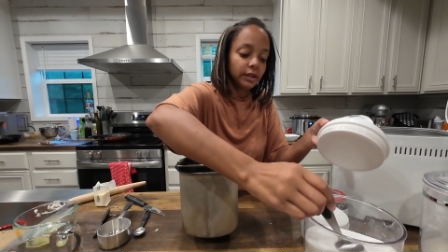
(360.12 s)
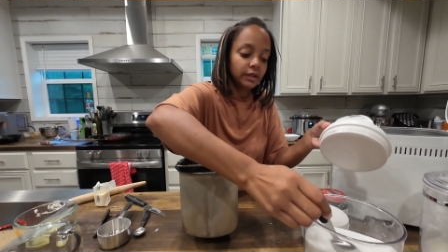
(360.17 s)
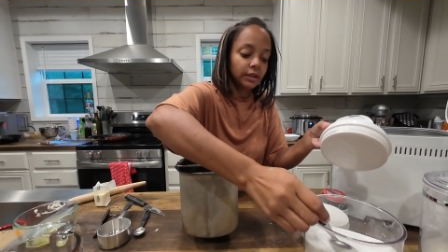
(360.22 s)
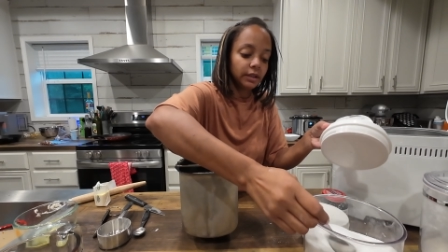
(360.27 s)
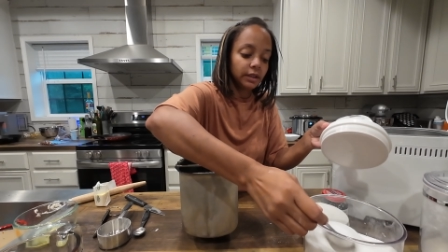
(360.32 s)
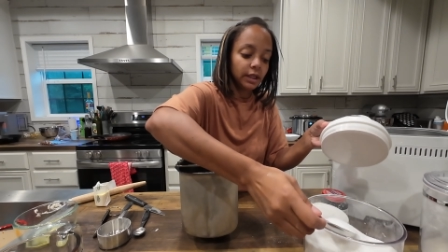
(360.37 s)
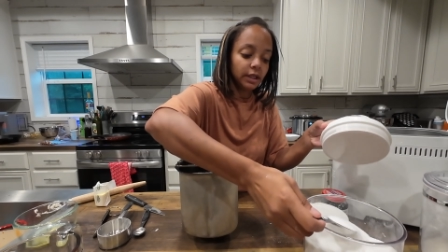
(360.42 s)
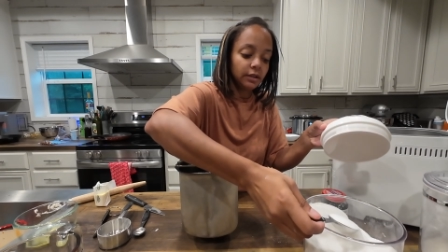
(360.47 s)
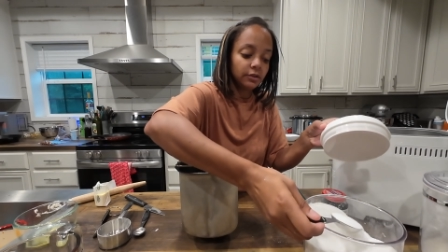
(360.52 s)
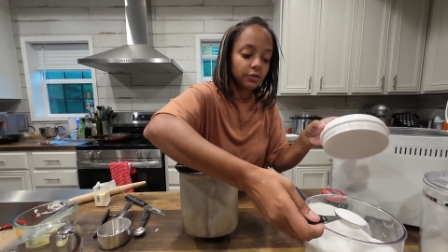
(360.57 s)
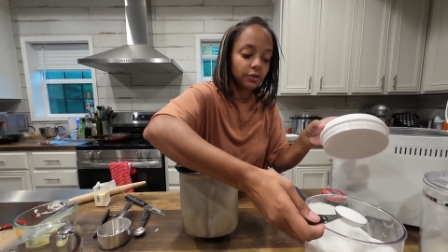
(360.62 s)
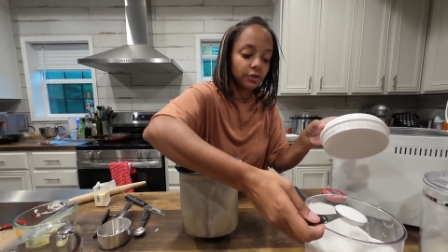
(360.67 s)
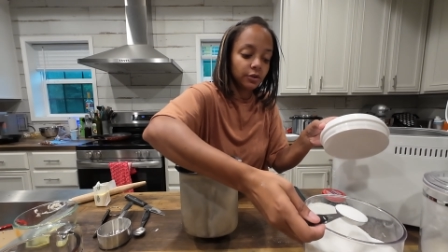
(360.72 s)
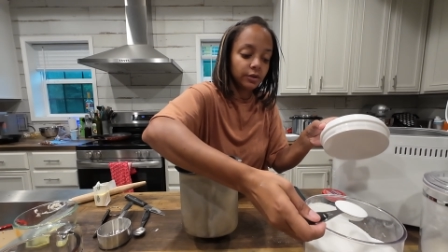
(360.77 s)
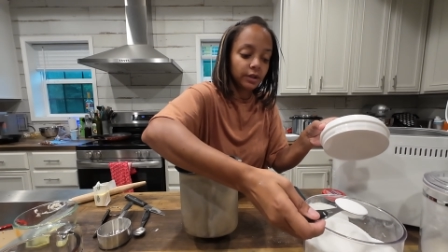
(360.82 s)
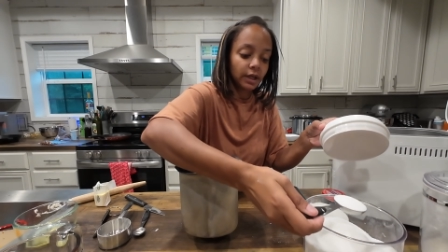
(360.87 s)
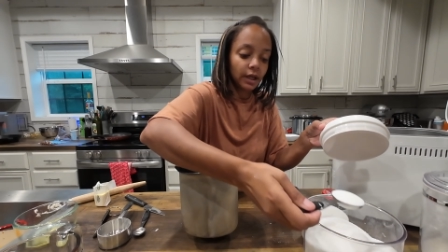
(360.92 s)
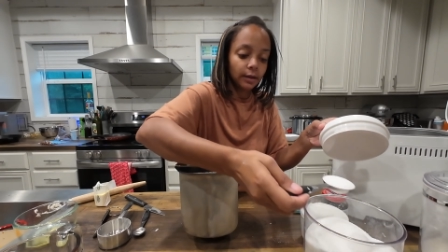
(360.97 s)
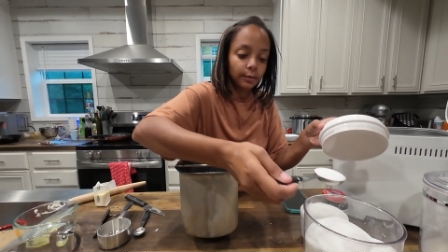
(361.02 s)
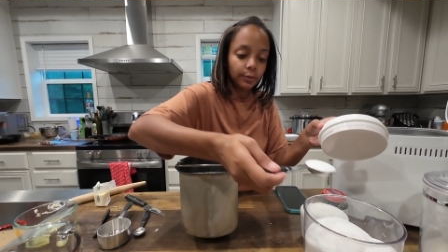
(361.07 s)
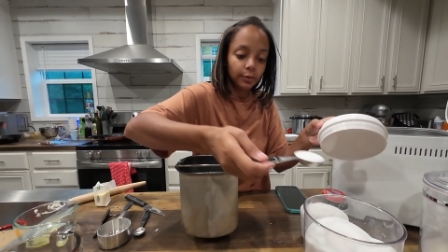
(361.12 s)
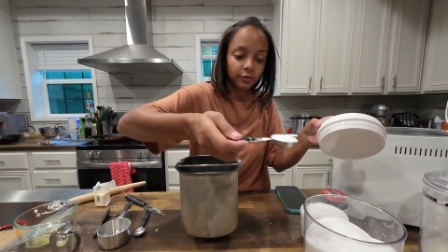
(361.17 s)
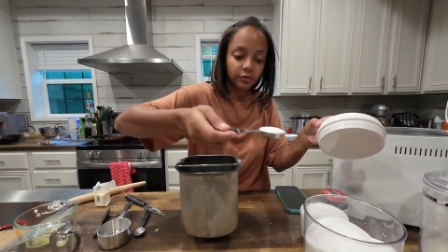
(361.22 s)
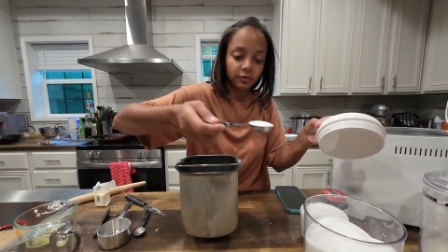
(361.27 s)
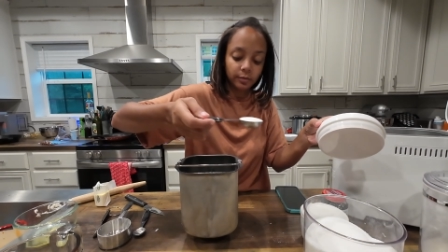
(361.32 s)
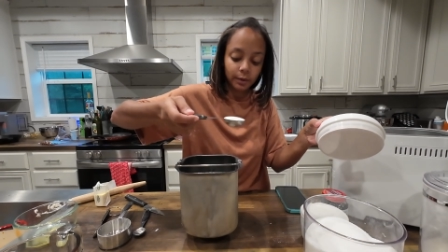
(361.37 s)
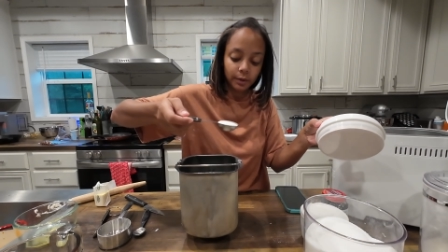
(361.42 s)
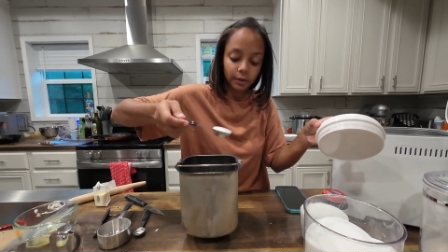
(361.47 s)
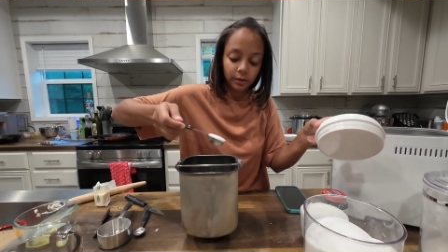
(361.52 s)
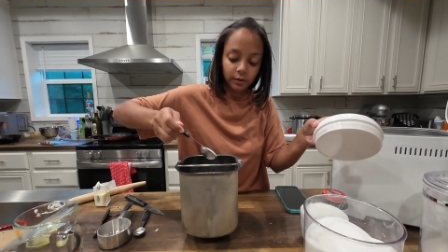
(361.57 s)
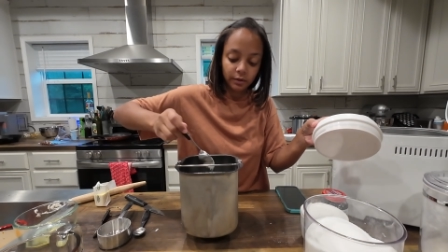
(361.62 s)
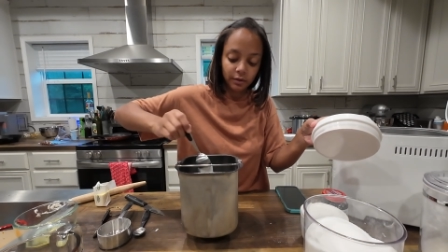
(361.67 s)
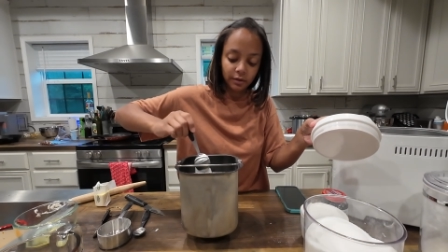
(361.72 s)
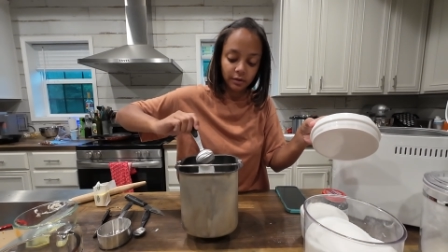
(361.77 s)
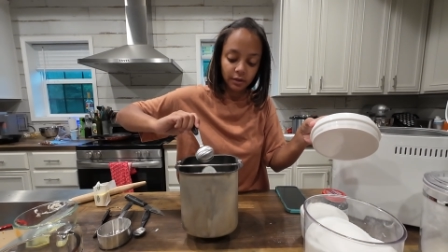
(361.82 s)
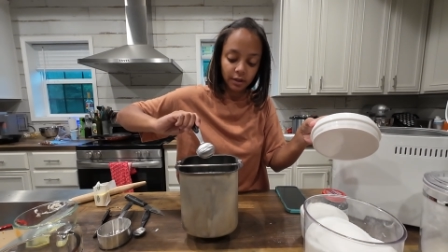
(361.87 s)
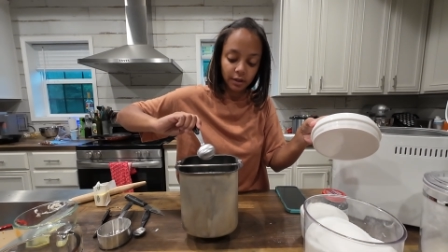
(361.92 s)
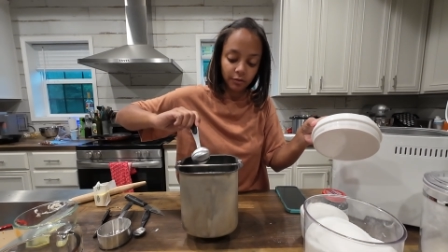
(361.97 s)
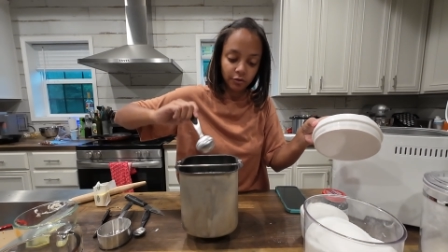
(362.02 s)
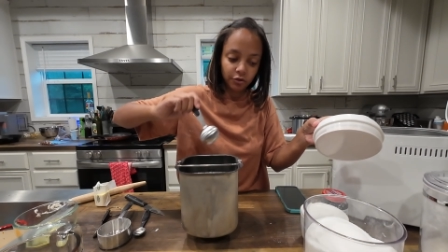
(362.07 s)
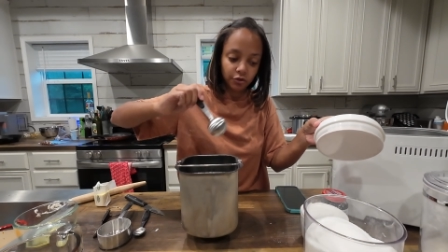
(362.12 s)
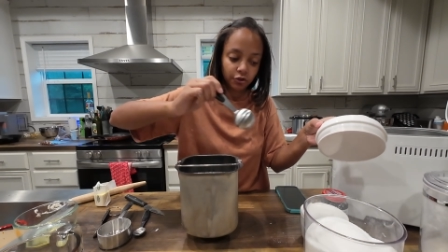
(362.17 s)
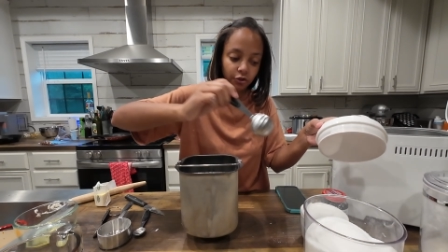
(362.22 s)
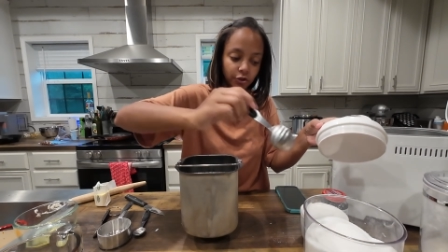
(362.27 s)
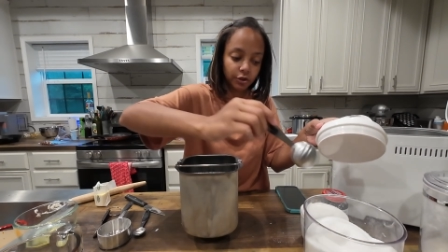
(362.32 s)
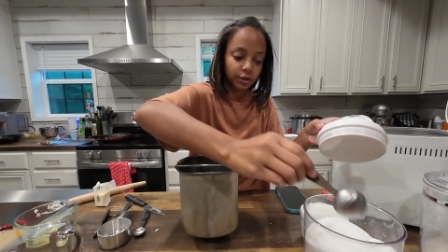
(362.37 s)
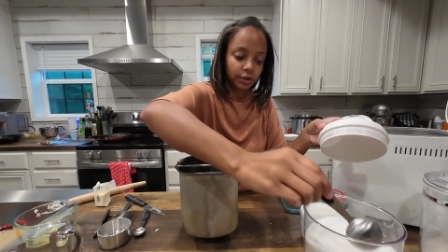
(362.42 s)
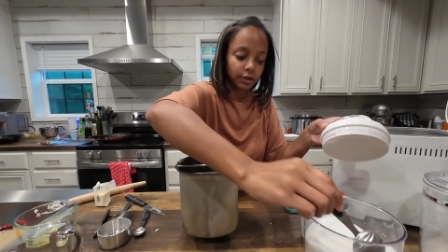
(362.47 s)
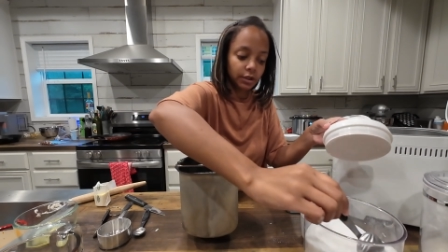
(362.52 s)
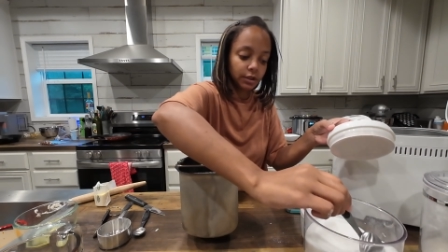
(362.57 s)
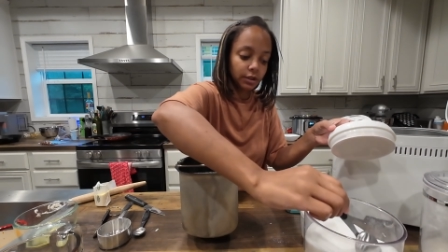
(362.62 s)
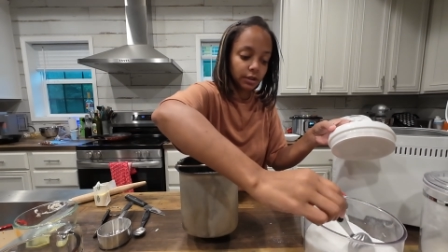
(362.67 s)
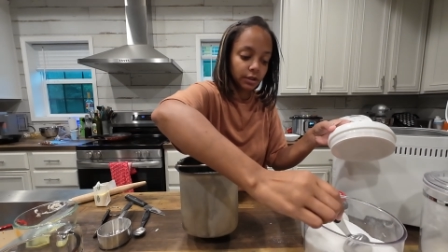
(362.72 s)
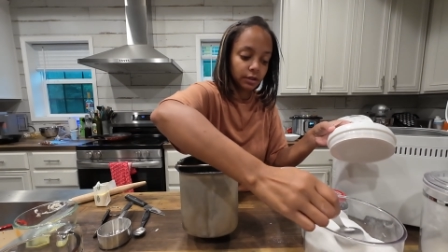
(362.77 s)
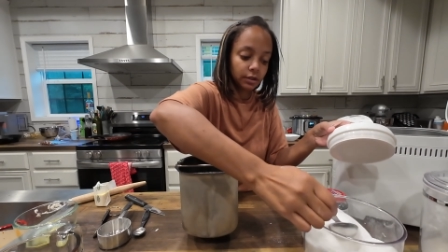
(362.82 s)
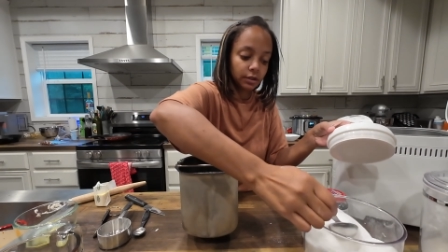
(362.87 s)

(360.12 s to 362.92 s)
to need 2 tablespoons of sugar.